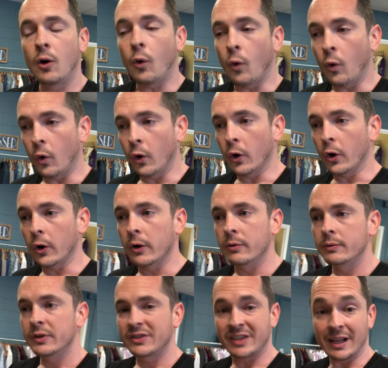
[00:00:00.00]
or
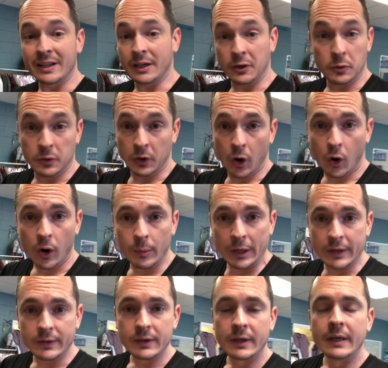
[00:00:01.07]
selling you the
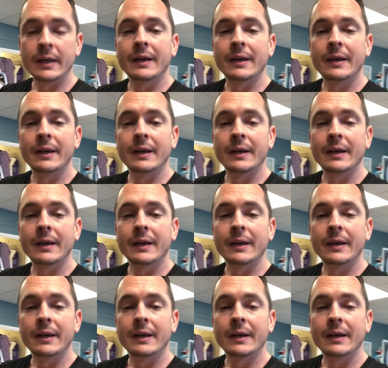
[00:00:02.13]
garment,